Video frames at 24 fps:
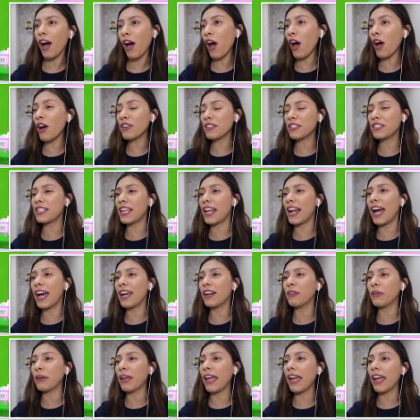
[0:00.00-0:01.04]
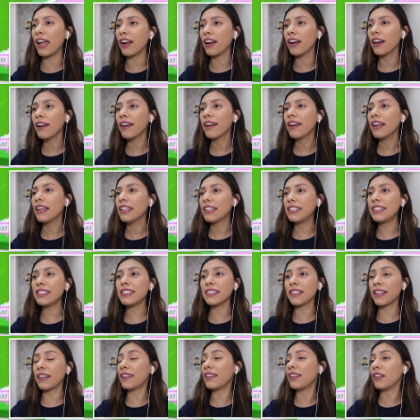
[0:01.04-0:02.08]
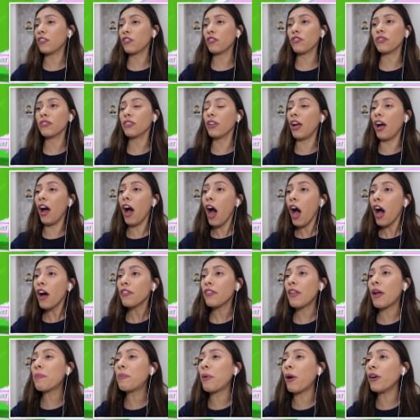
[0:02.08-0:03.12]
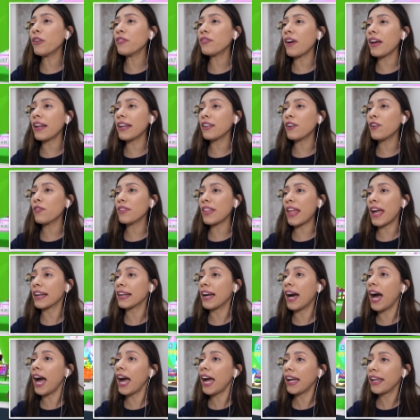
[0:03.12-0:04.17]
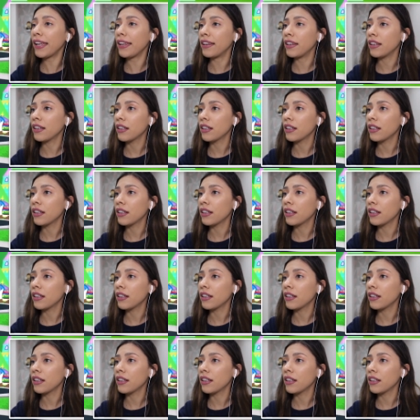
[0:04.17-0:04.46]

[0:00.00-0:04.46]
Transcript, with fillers: Oh, she said, I don't care. This is gonna. They're both fighting over that guy.